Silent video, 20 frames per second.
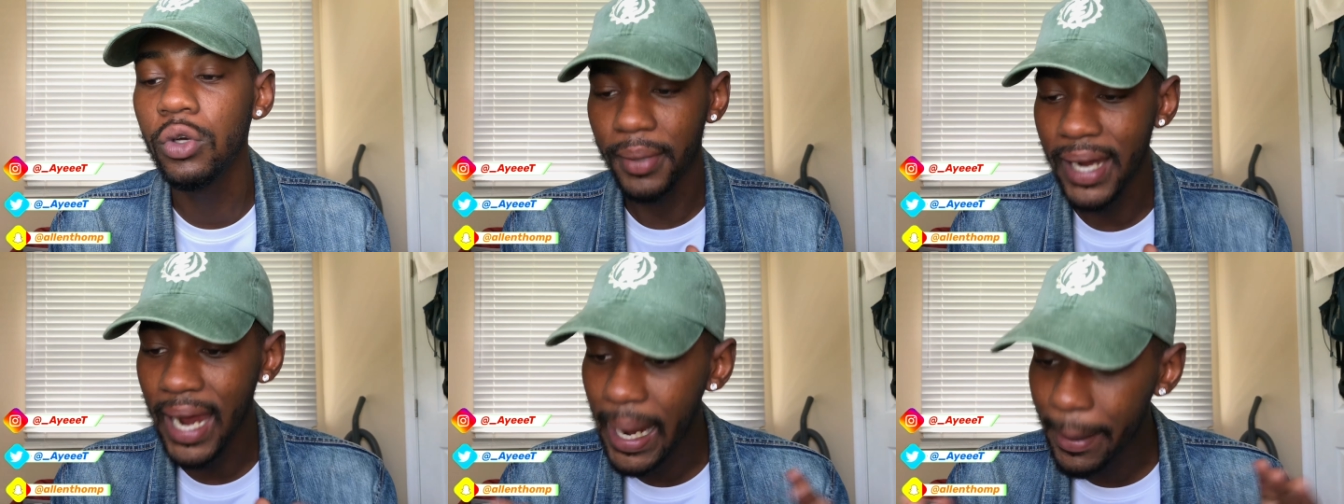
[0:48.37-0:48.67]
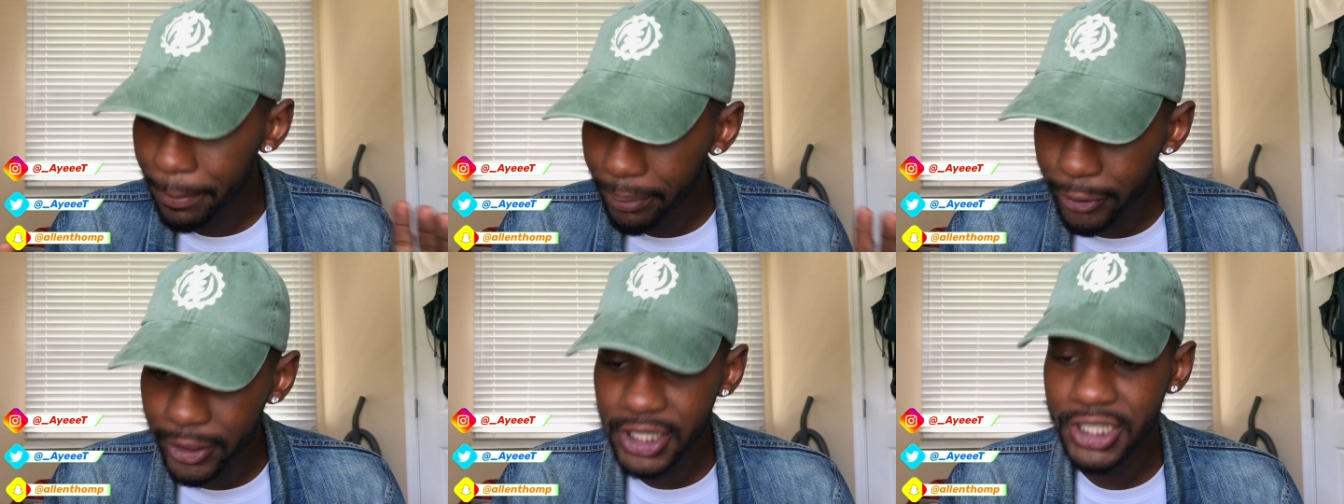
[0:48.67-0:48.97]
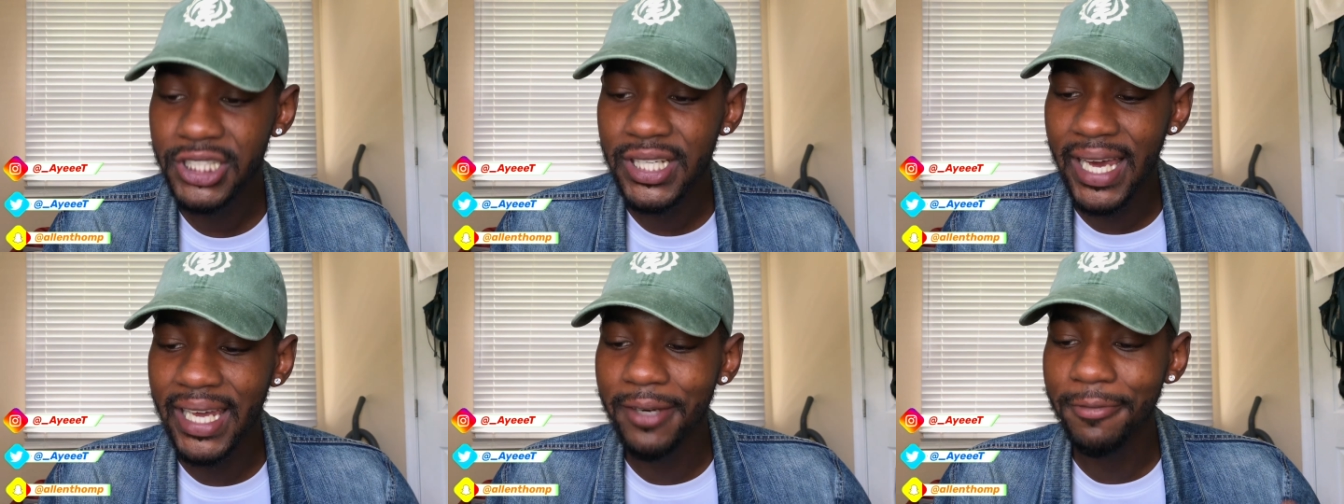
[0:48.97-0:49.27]
but I
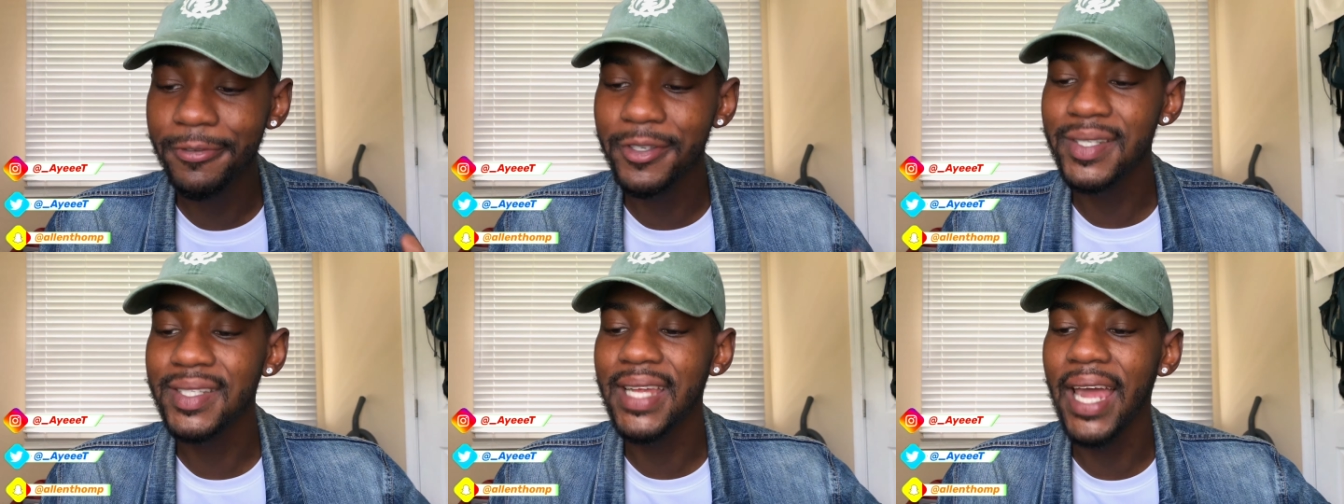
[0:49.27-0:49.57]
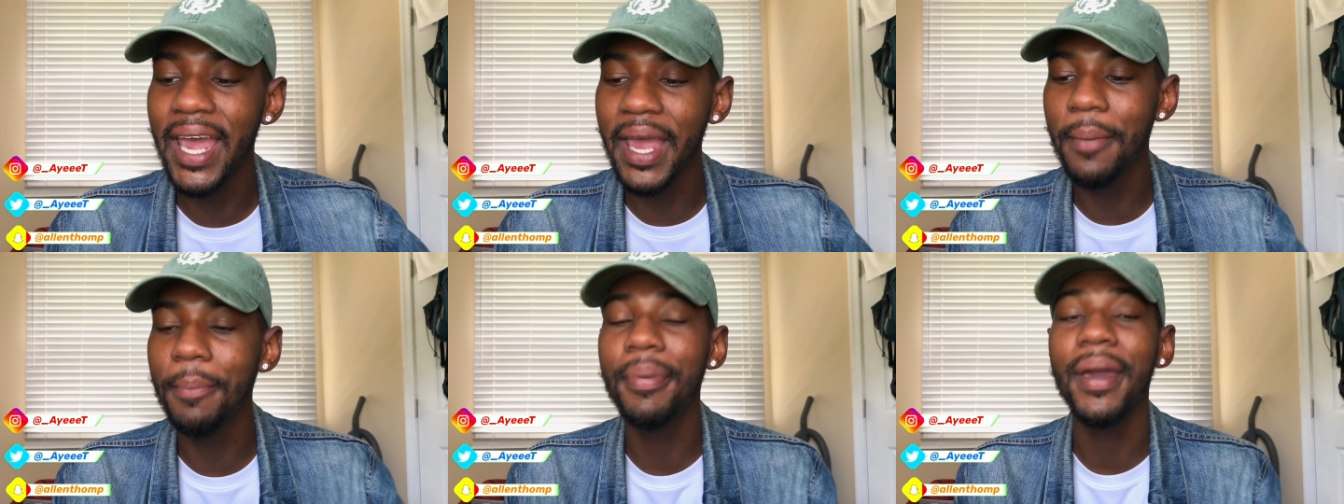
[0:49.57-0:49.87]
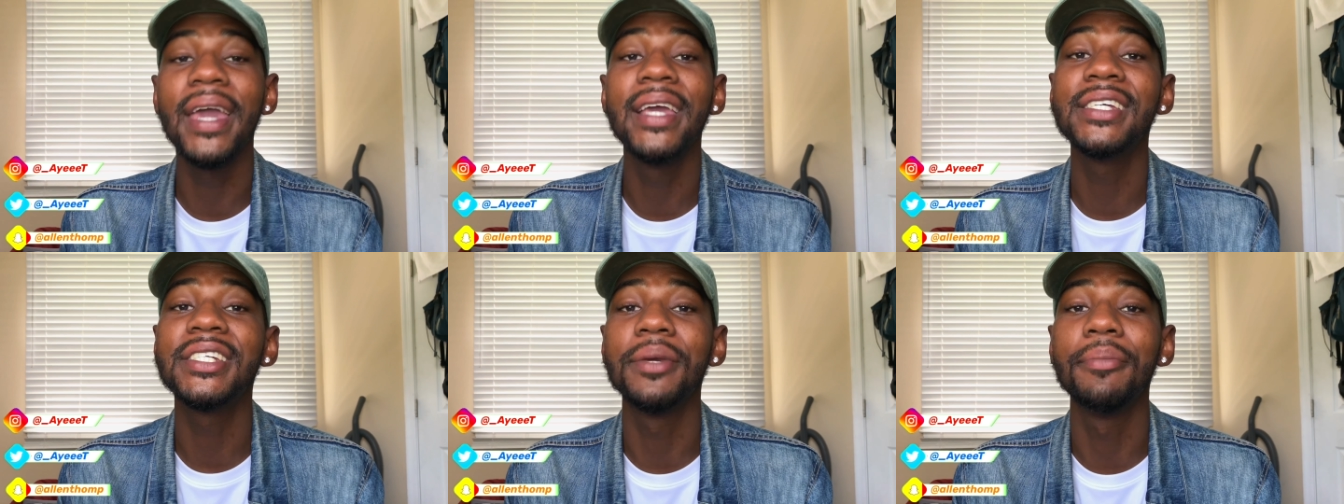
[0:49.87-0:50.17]
appreciate him for staying
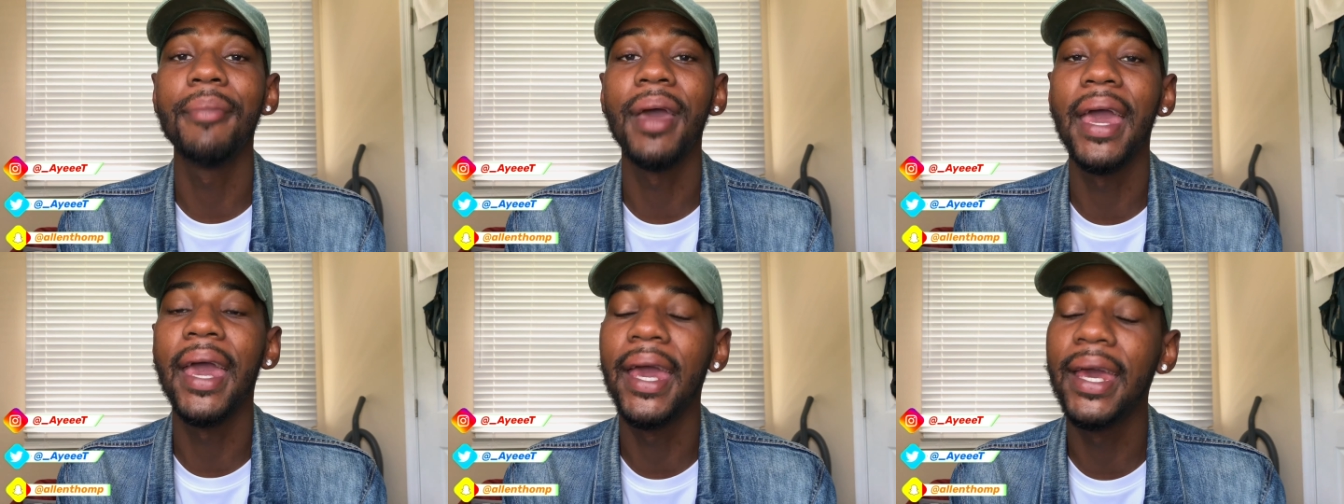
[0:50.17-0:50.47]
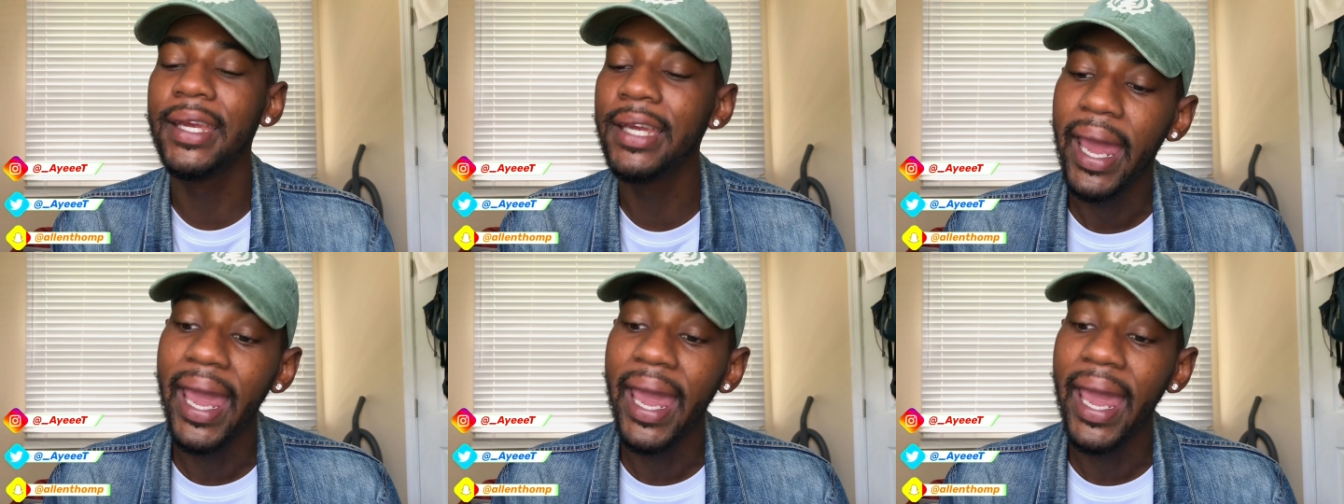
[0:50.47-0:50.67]
patient, man.